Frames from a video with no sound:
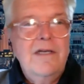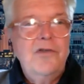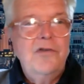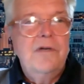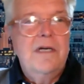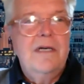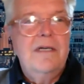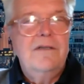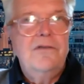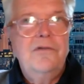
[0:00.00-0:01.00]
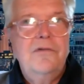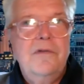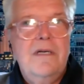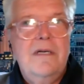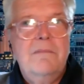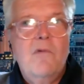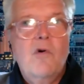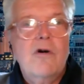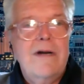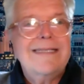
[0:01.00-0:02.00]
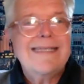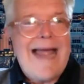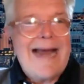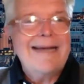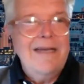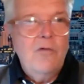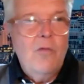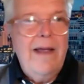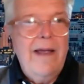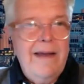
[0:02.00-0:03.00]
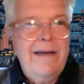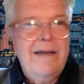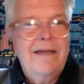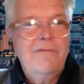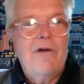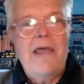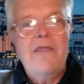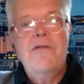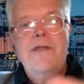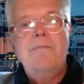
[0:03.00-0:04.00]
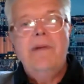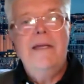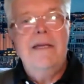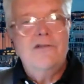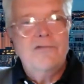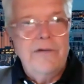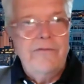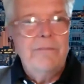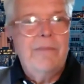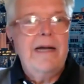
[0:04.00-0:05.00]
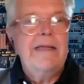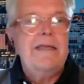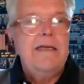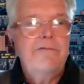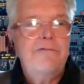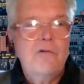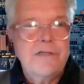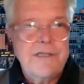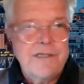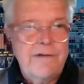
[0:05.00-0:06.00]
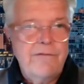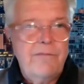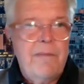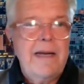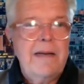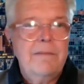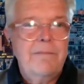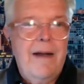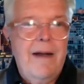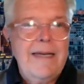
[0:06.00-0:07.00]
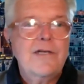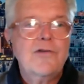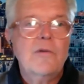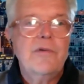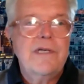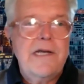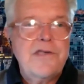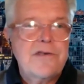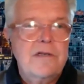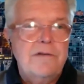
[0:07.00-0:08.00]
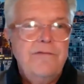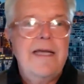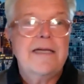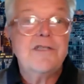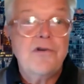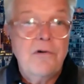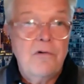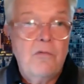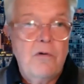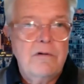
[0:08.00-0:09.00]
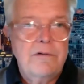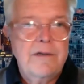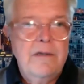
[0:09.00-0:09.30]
to a more exacting way, rather than being driven by the forces of my interpretation of the external world.